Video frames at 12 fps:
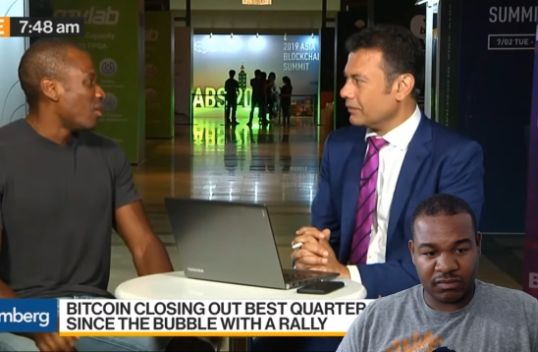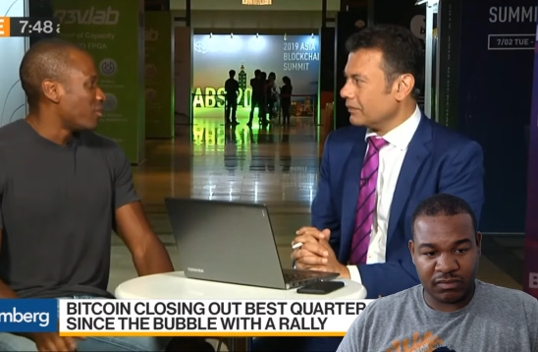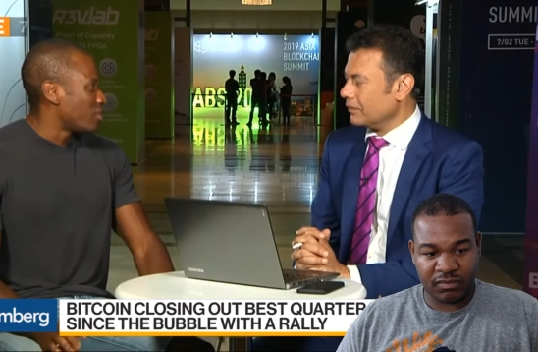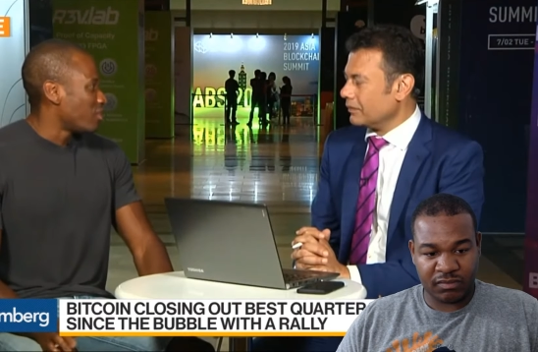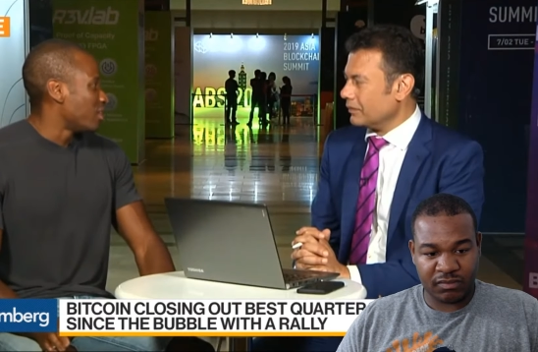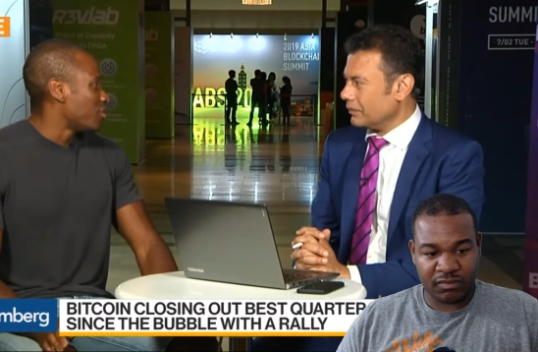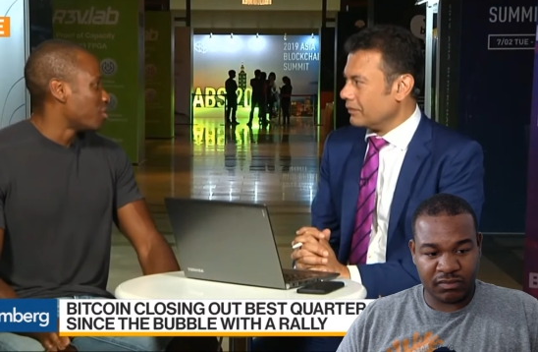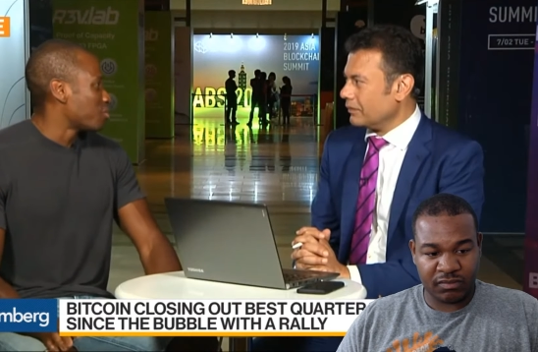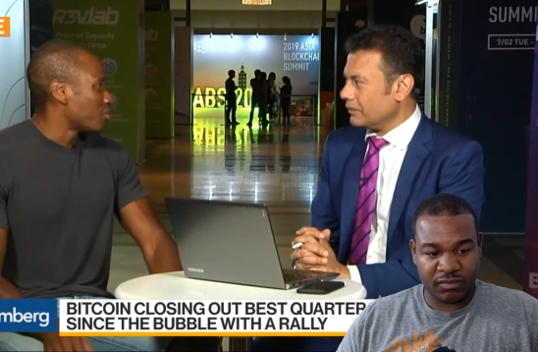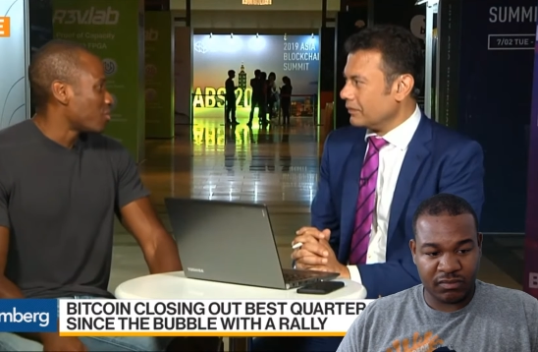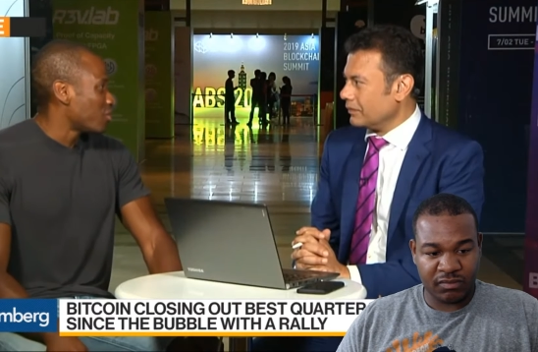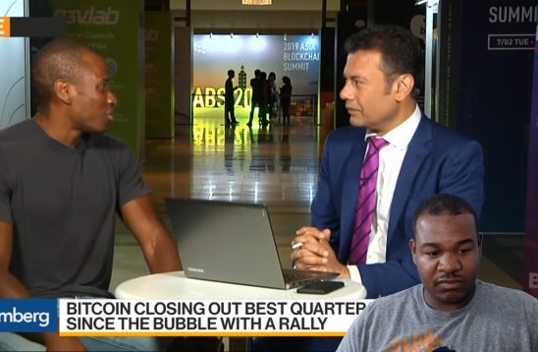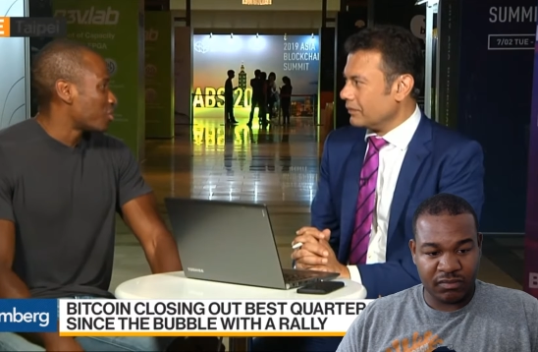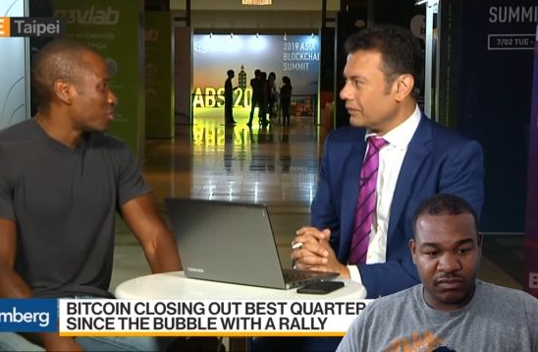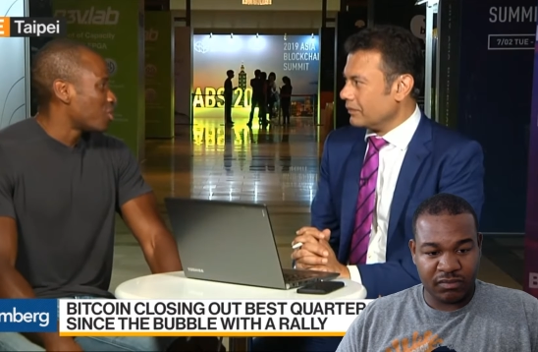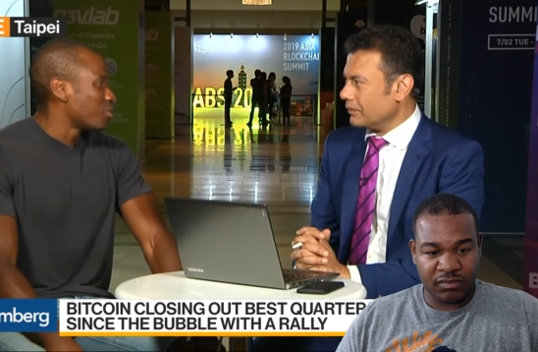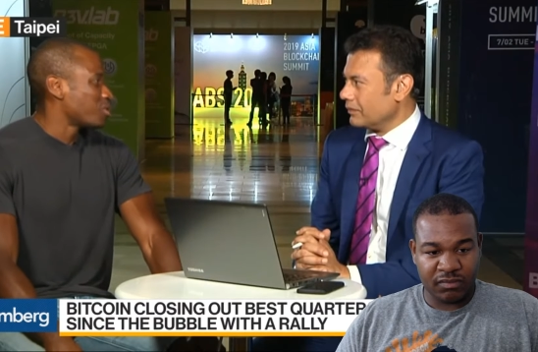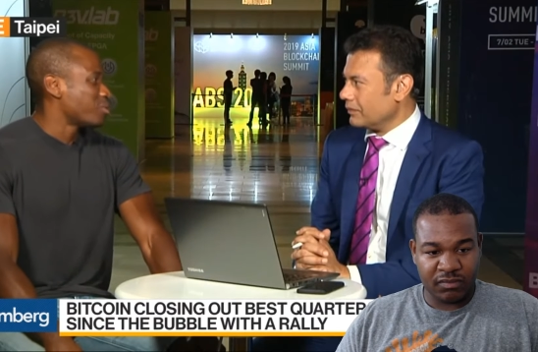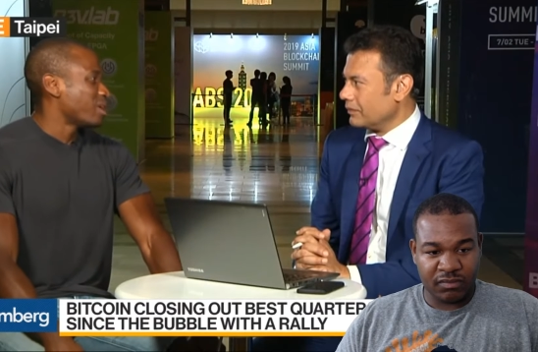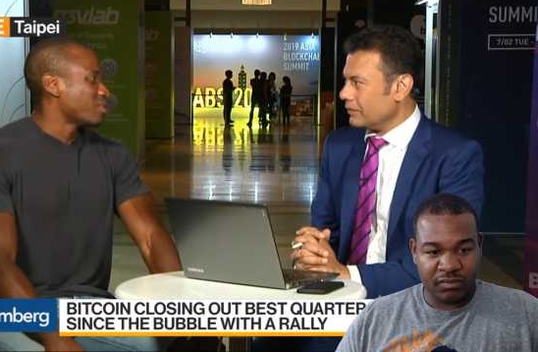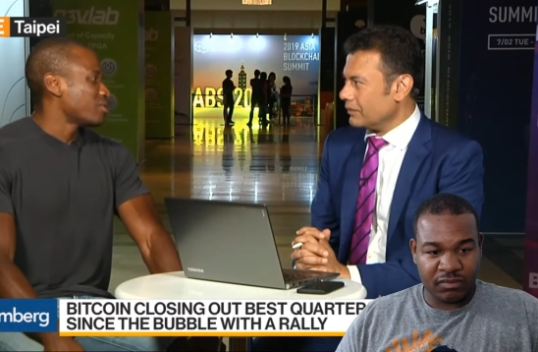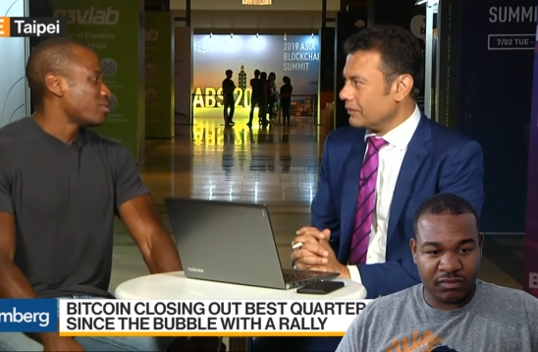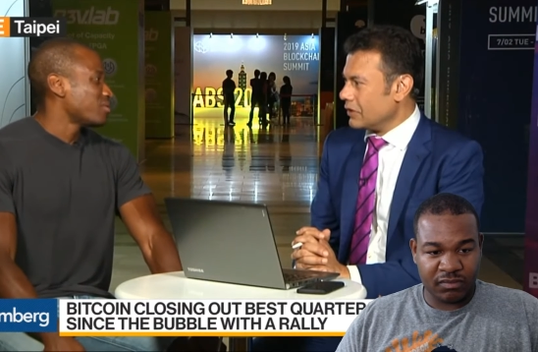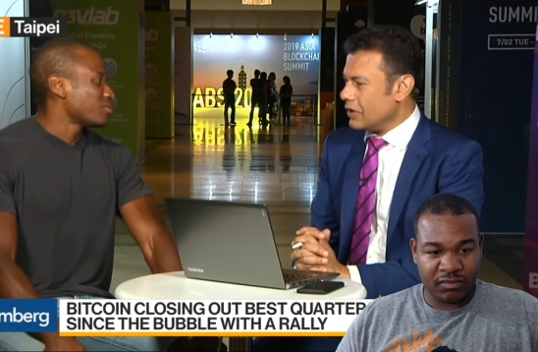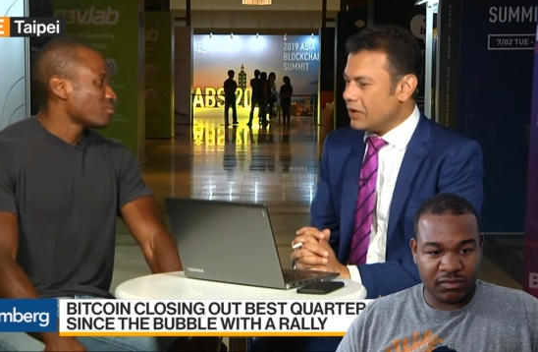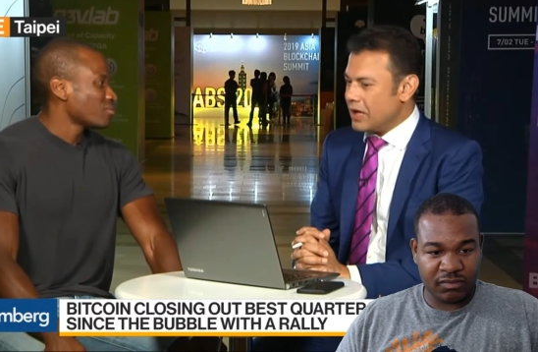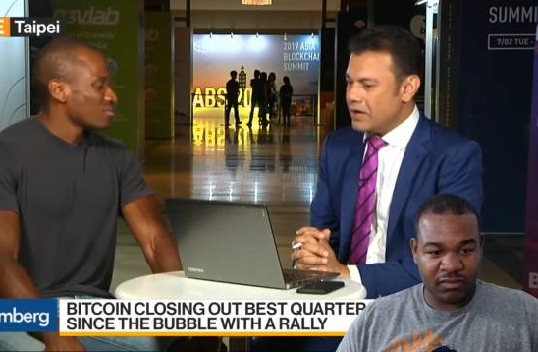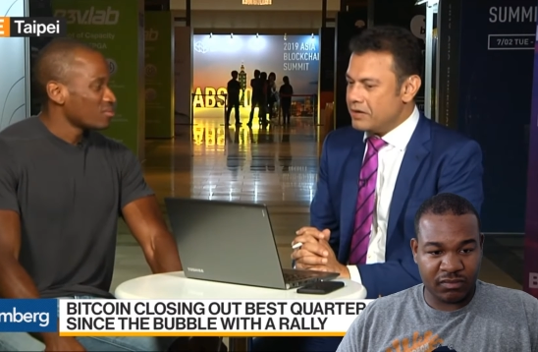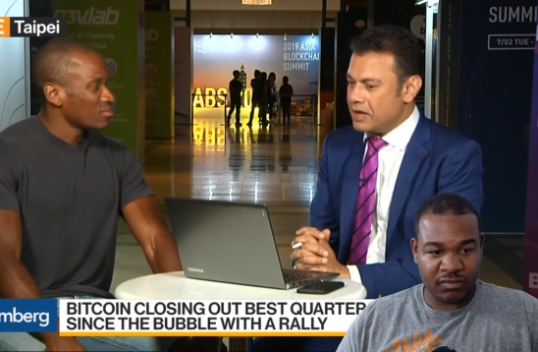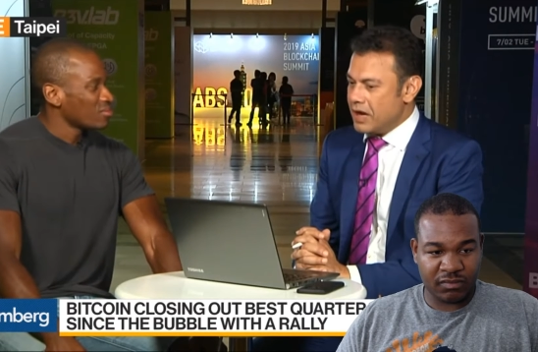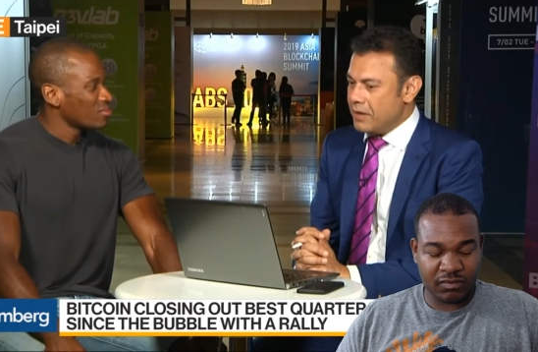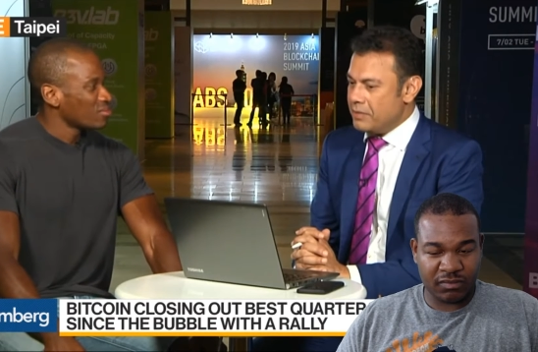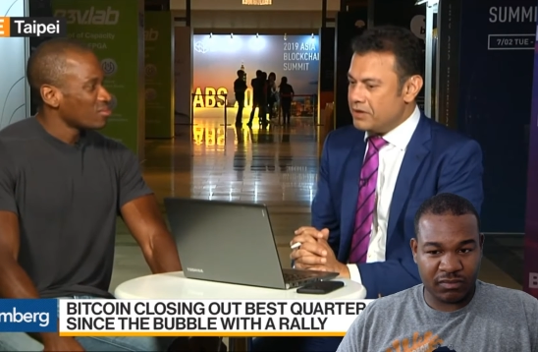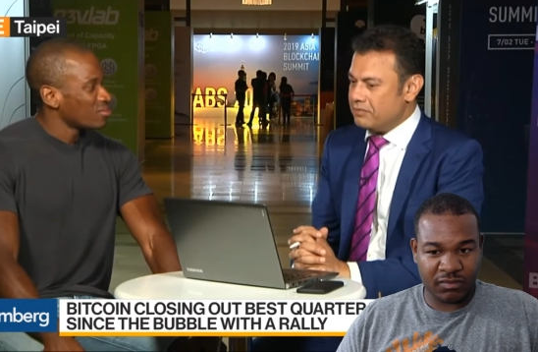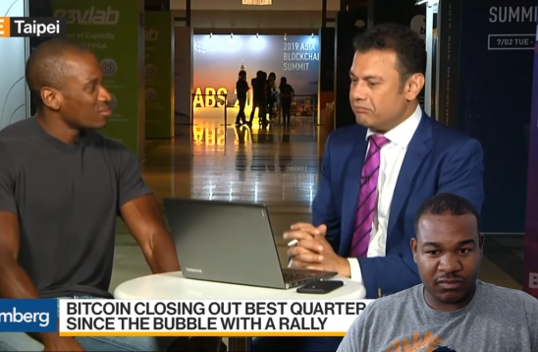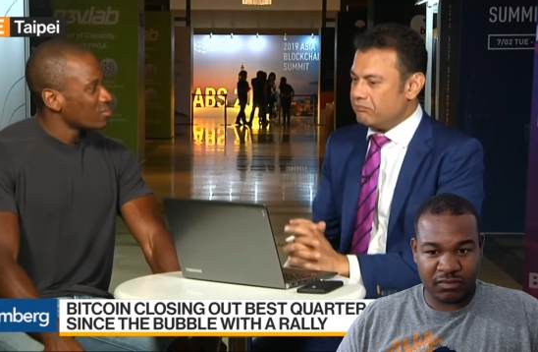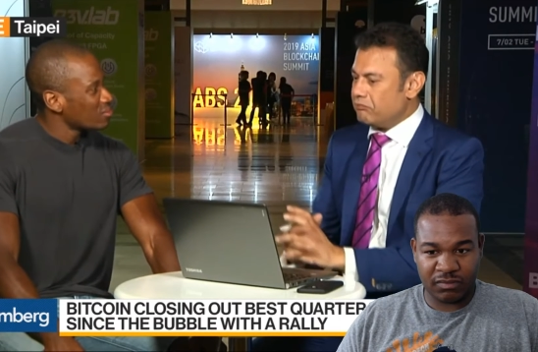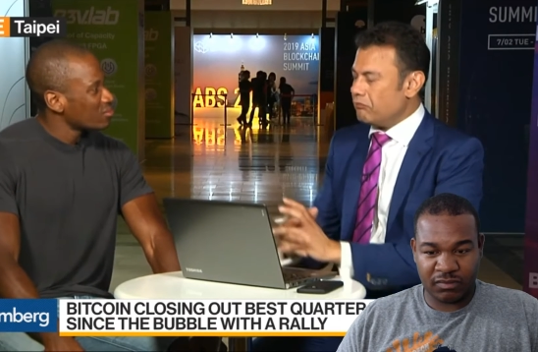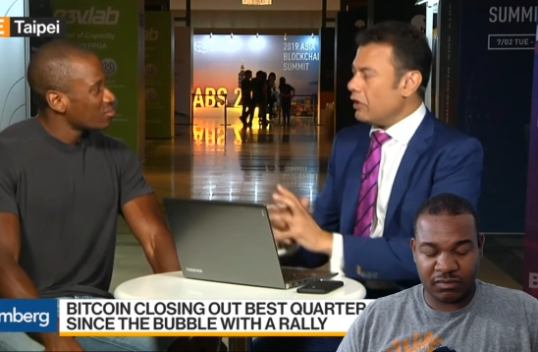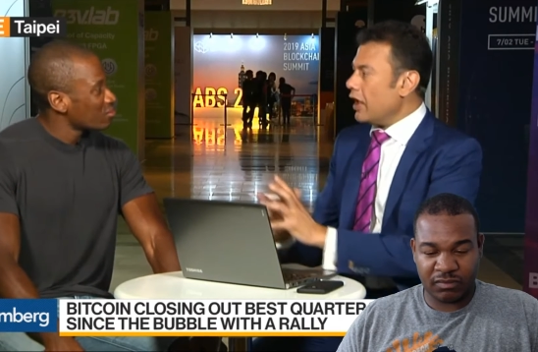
Speaker 1: volatility and risk, risk return perspective.
Speaker 2: Okay. I mean,